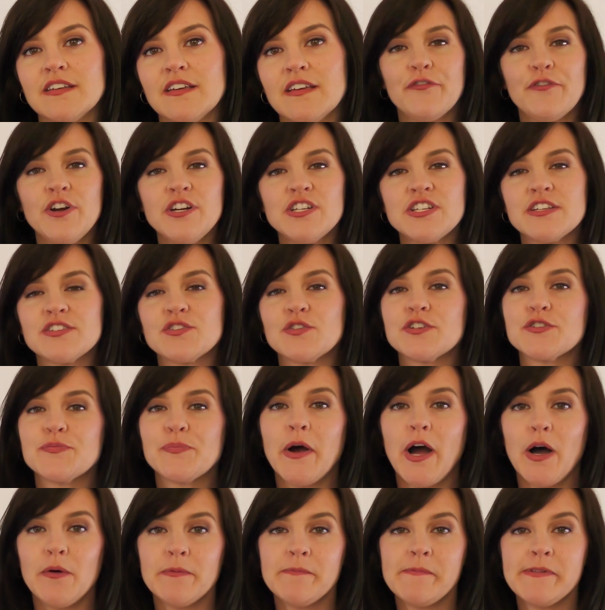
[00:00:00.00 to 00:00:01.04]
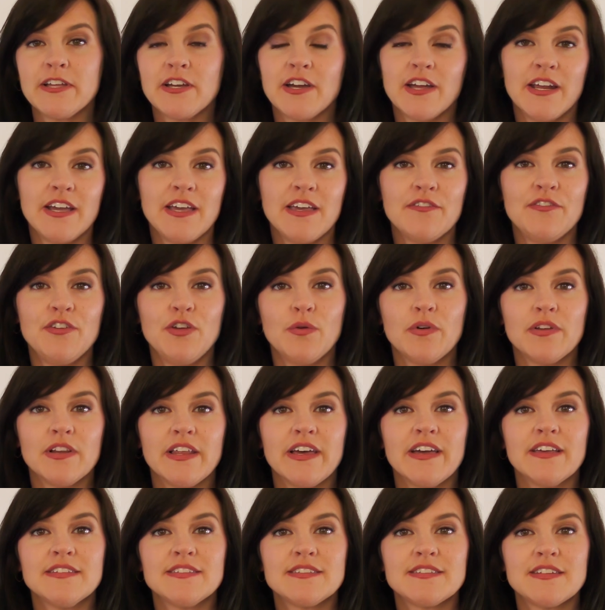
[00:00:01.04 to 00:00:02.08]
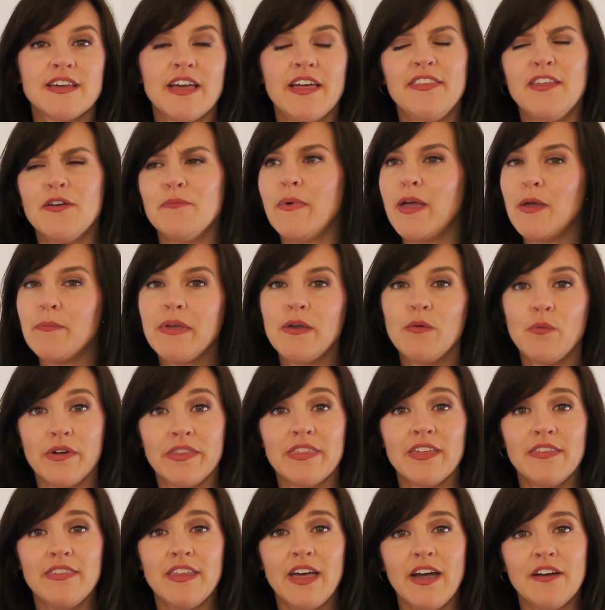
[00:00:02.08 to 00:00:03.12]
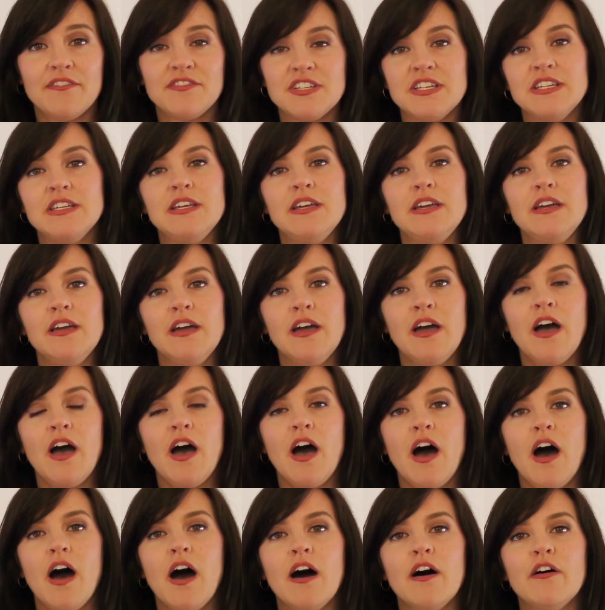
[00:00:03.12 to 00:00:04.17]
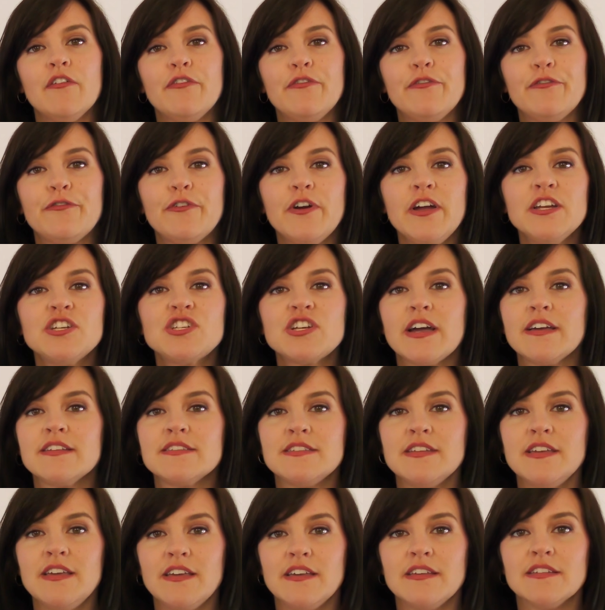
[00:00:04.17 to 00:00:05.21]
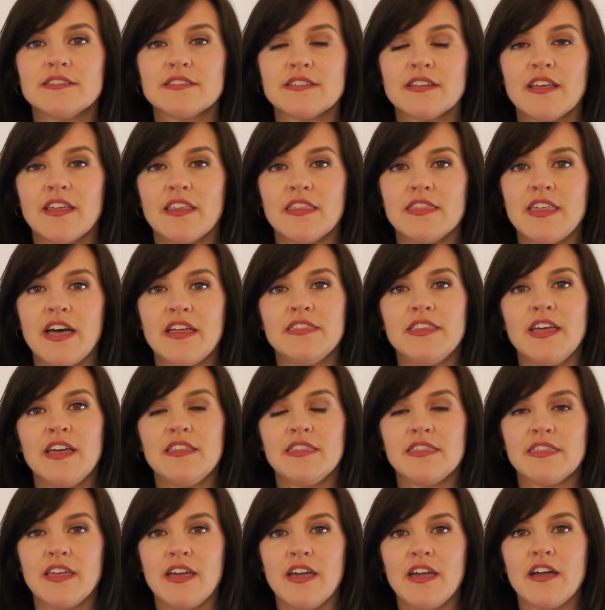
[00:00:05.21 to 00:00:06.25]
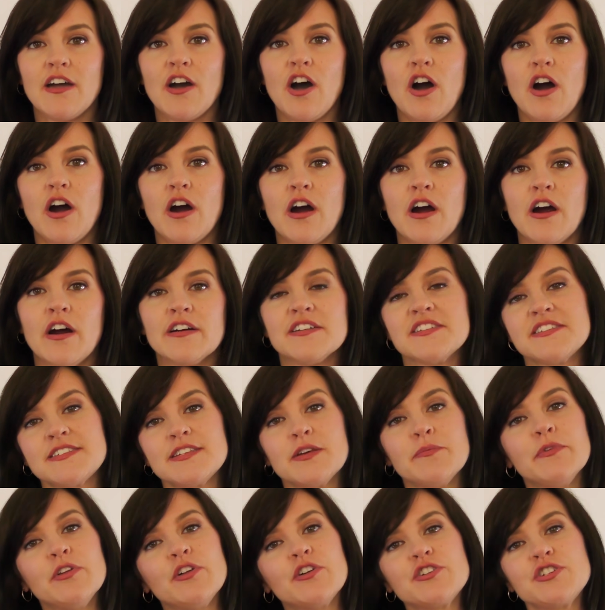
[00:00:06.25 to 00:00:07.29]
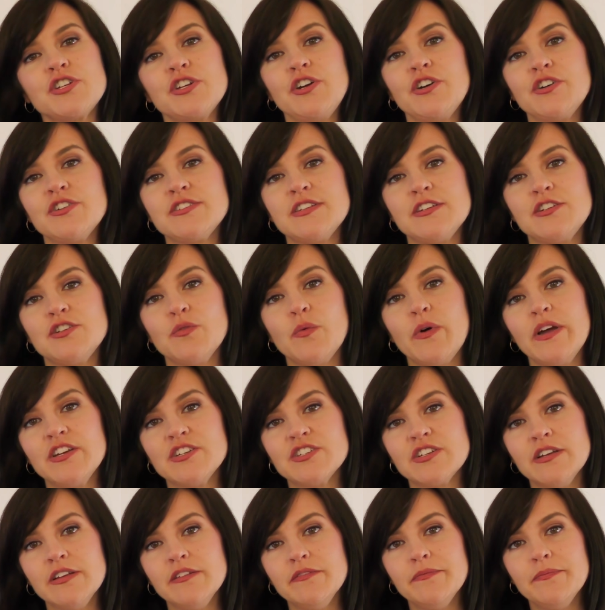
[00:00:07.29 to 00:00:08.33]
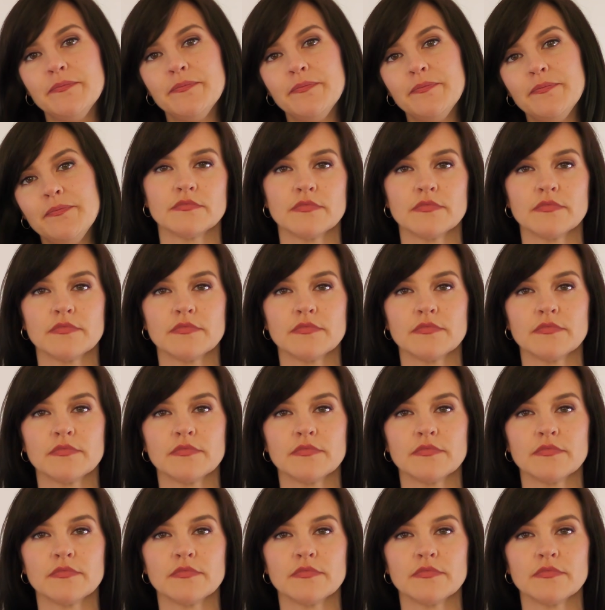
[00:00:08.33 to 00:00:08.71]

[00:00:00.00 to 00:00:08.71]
The franchisor is probably going to give you a list, and it may be within the FDD, of franchisees that they think are similar to your situation.